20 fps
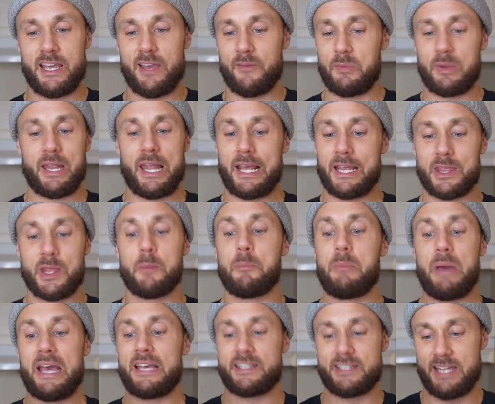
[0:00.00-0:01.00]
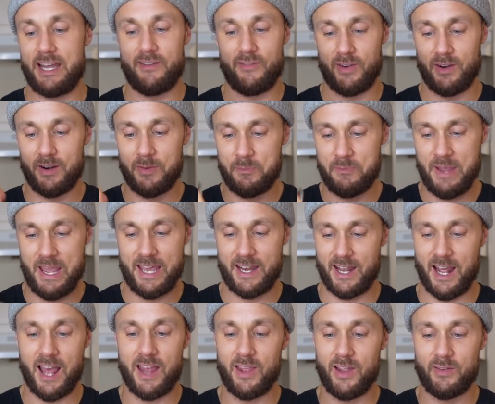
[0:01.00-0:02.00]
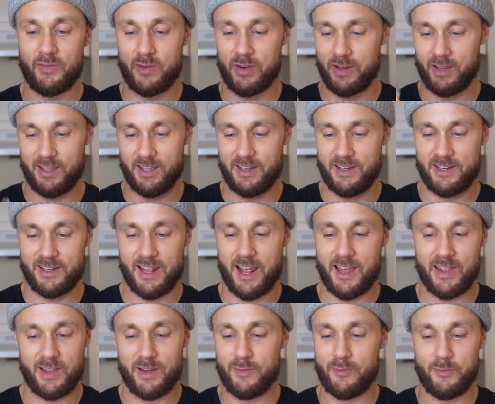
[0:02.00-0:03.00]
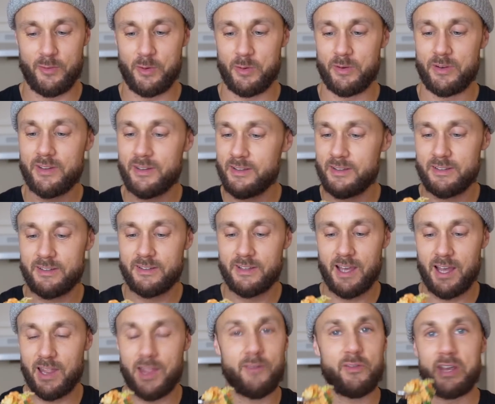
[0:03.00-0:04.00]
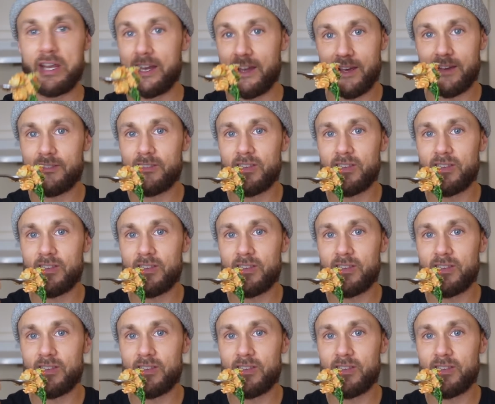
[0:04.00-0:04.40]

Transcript: have been like the best ever. I love cooking. I love food. I love eating.